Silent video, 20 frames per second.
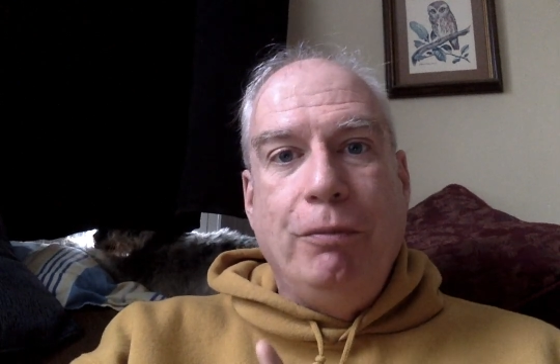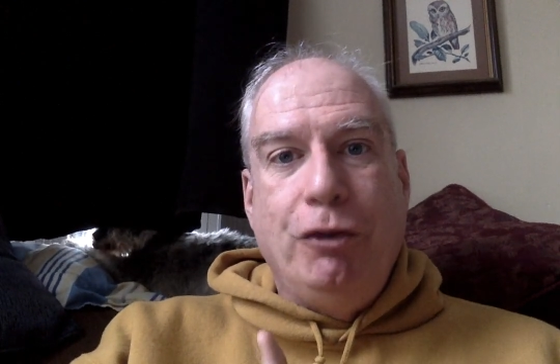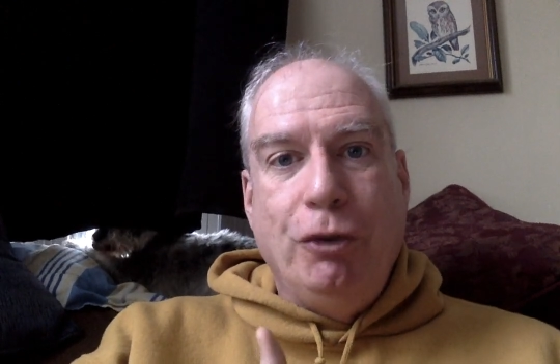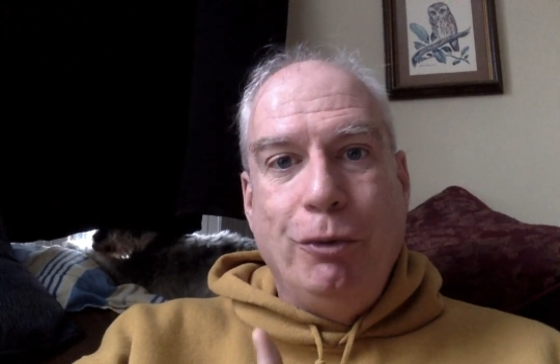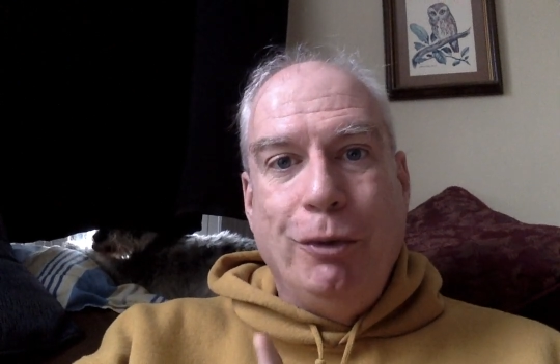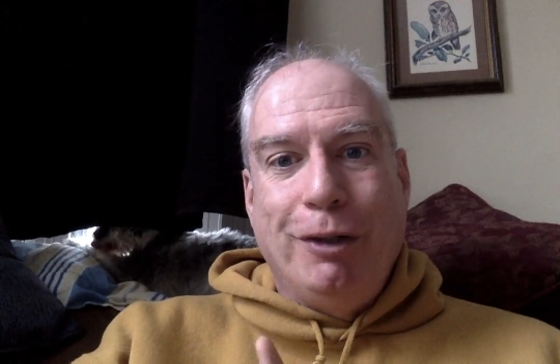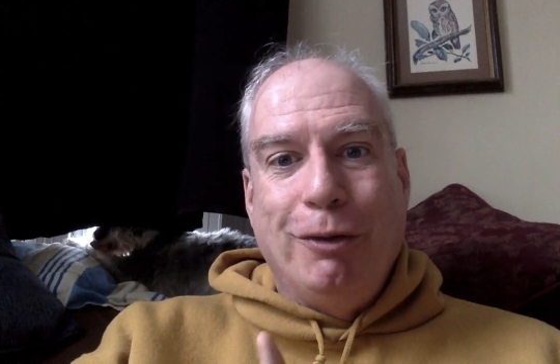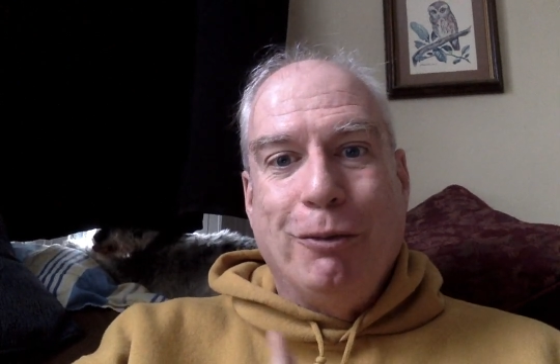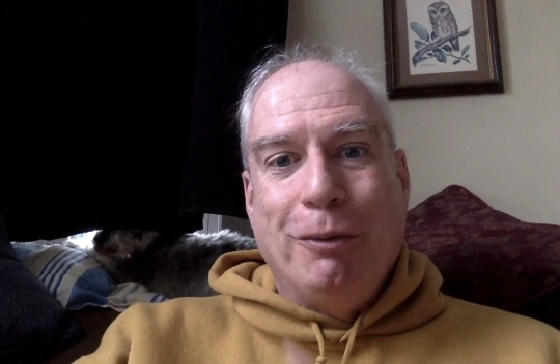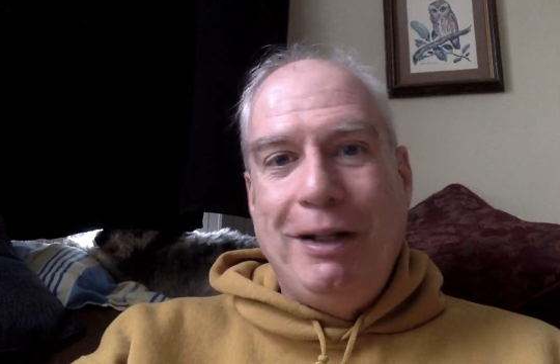
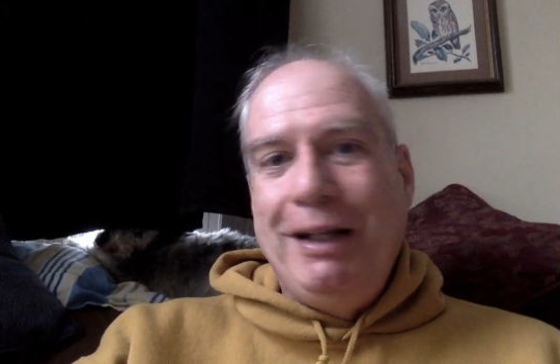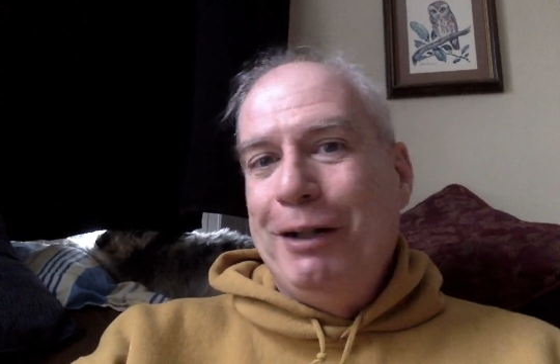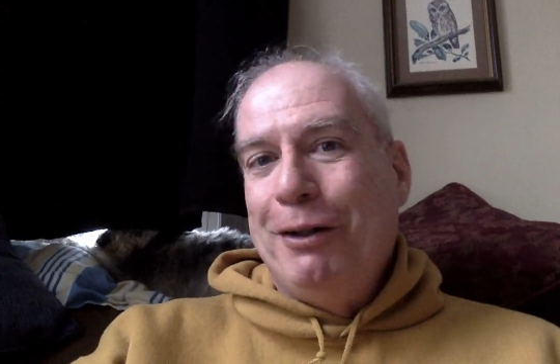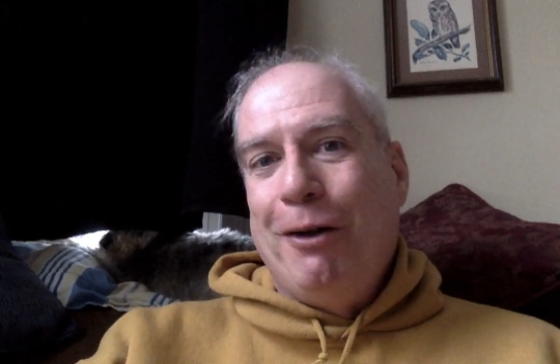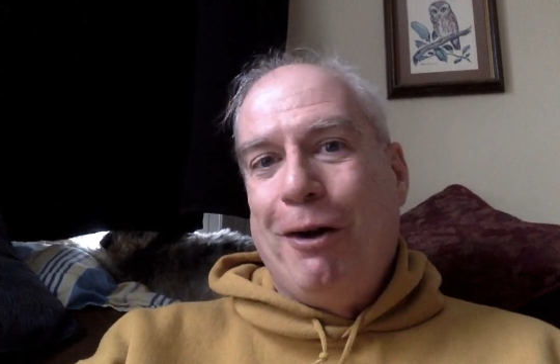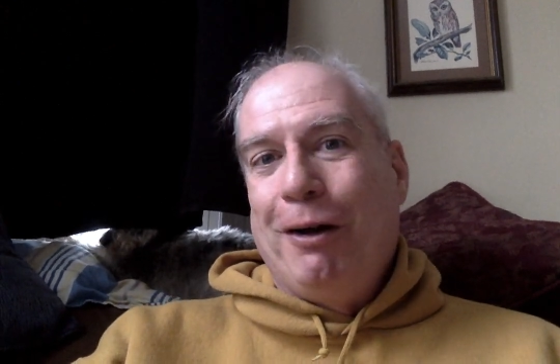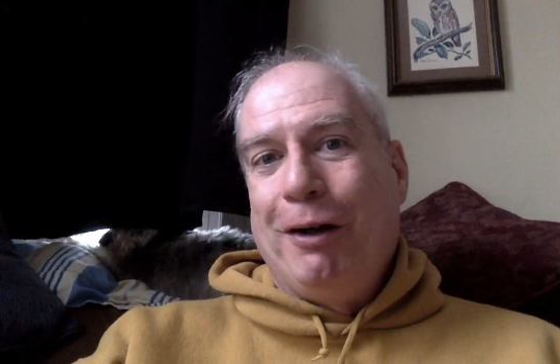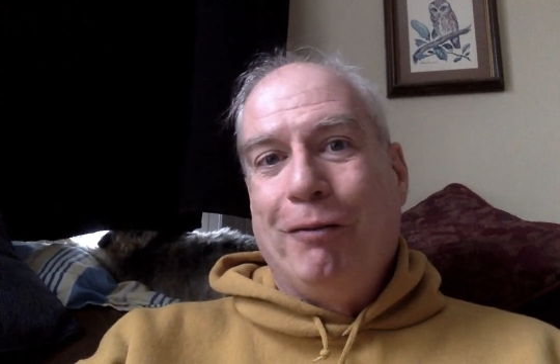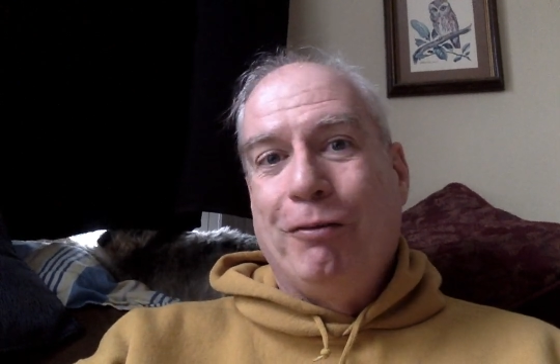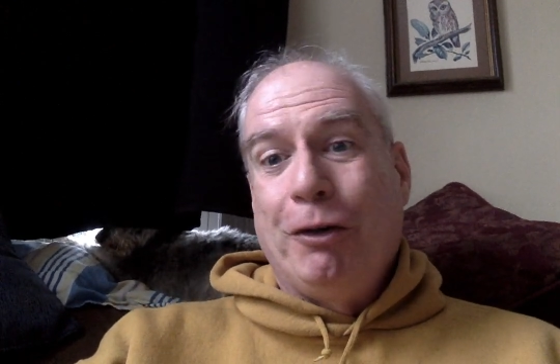doing a read
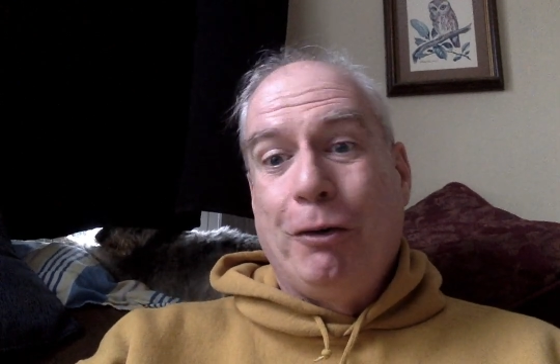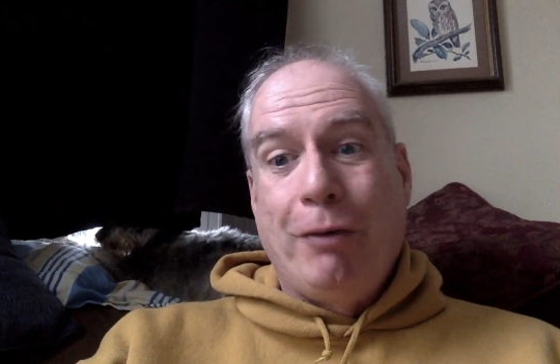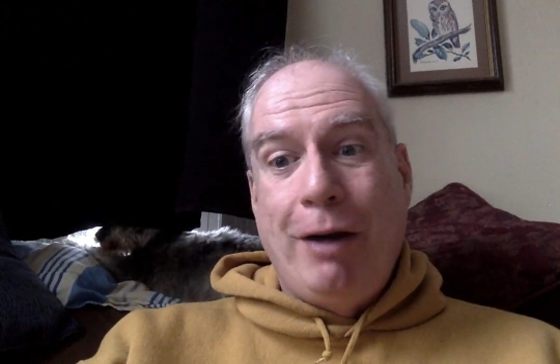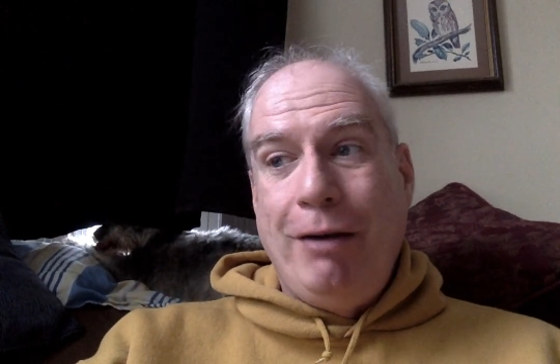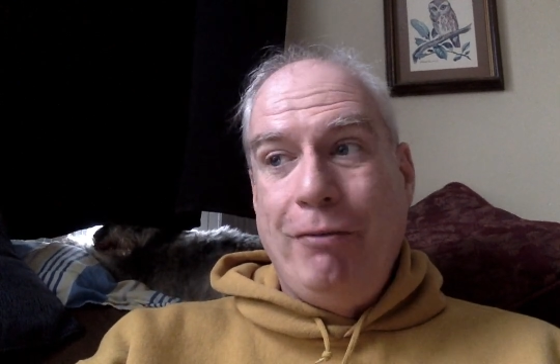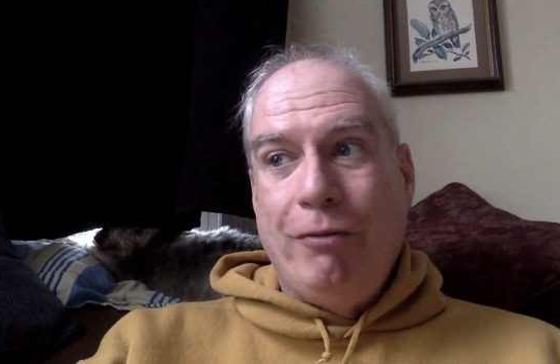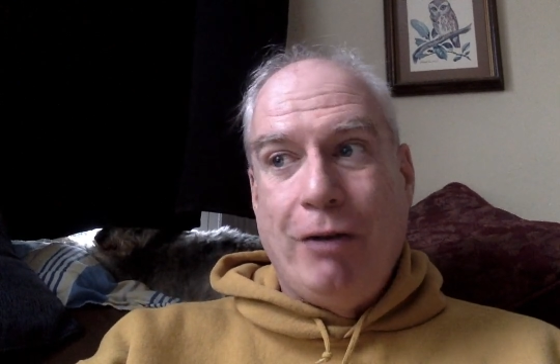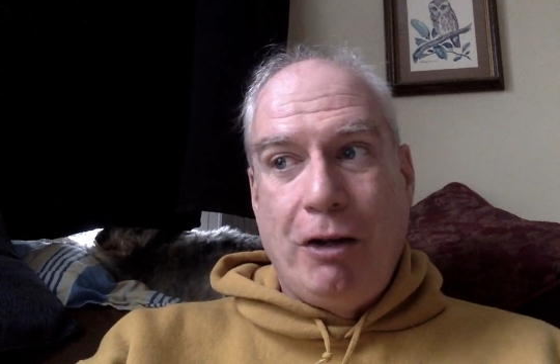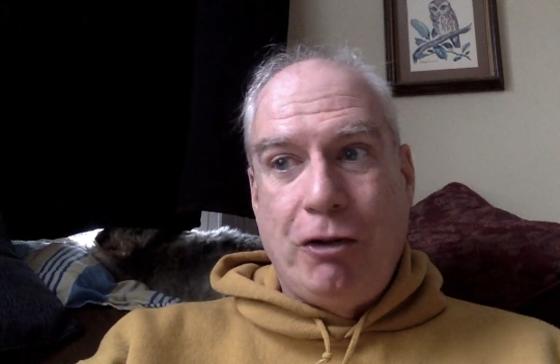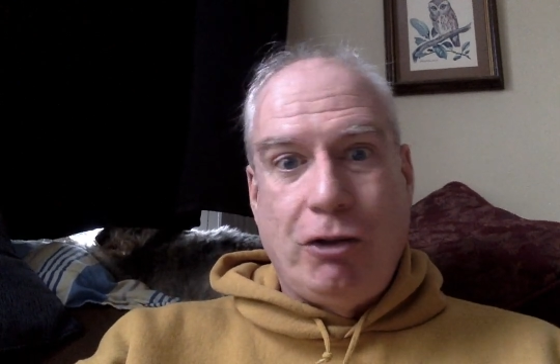along of a
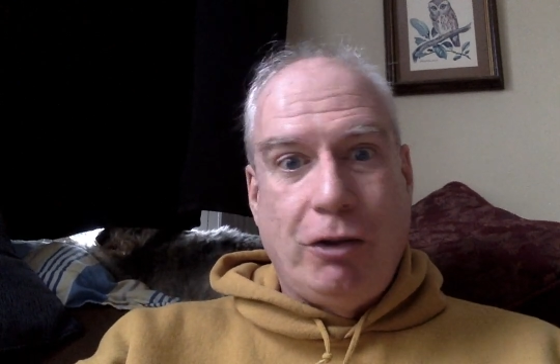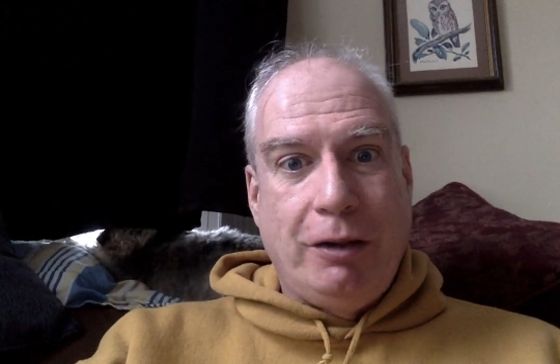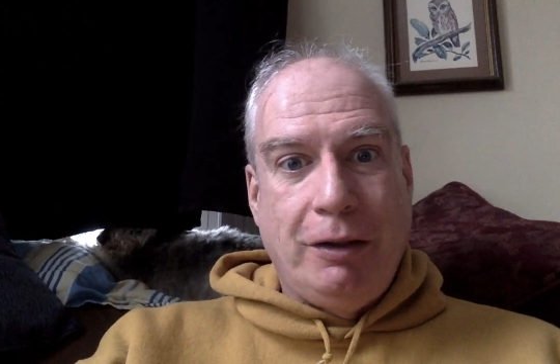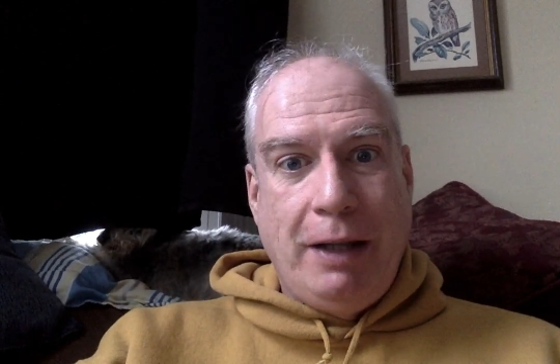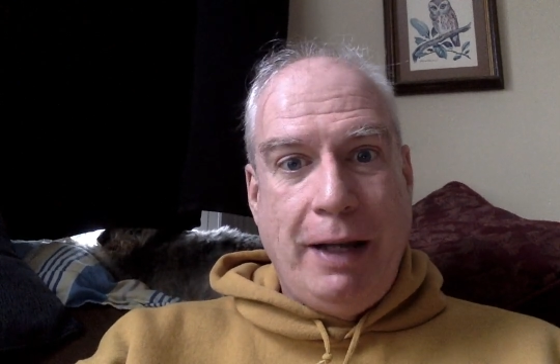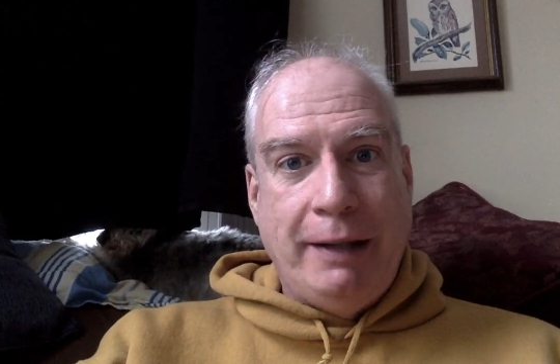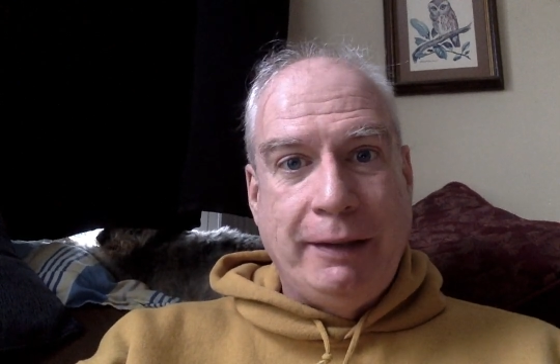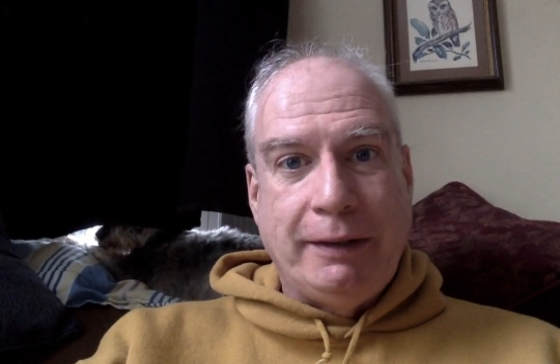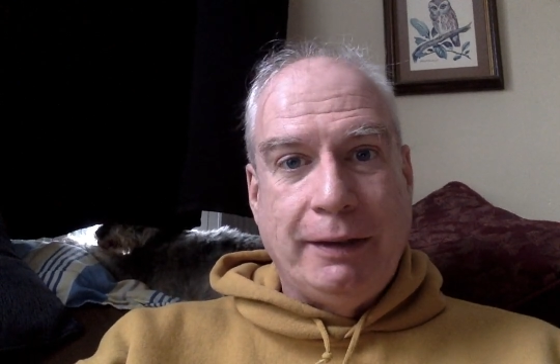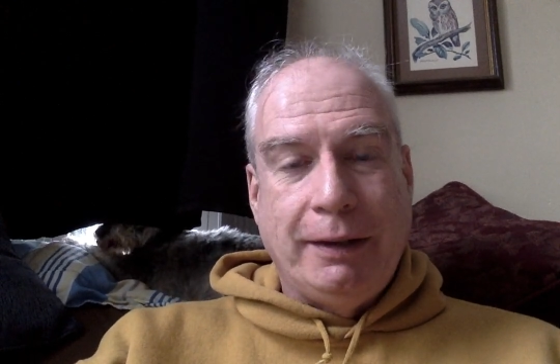great Russian
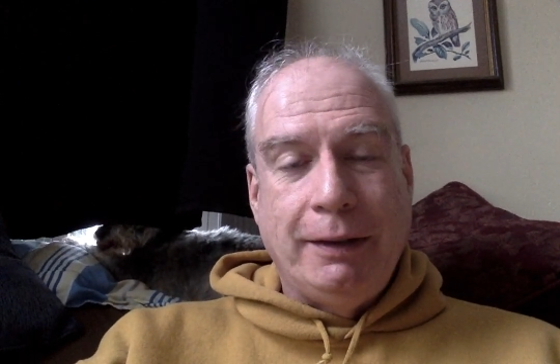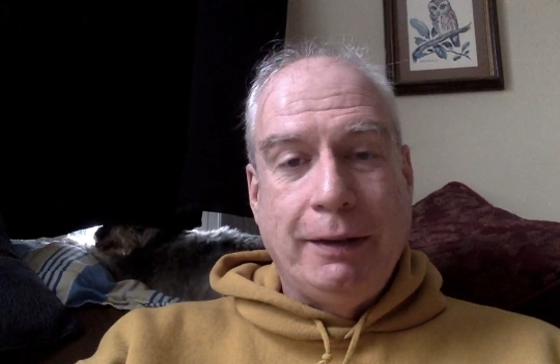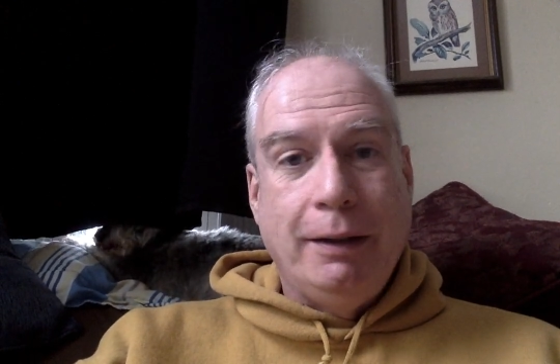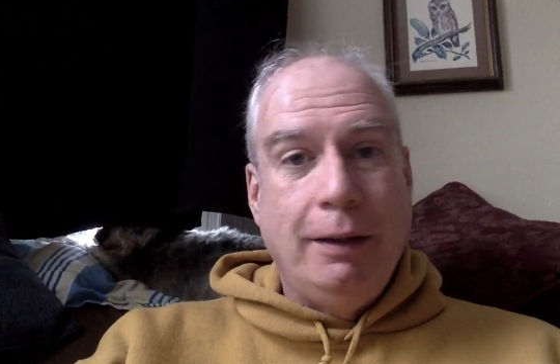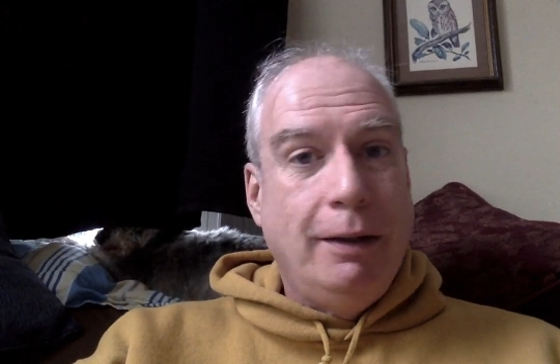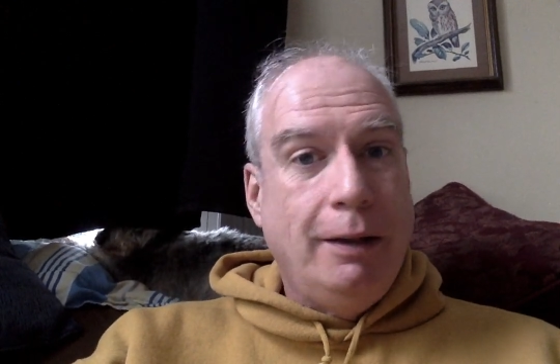classic?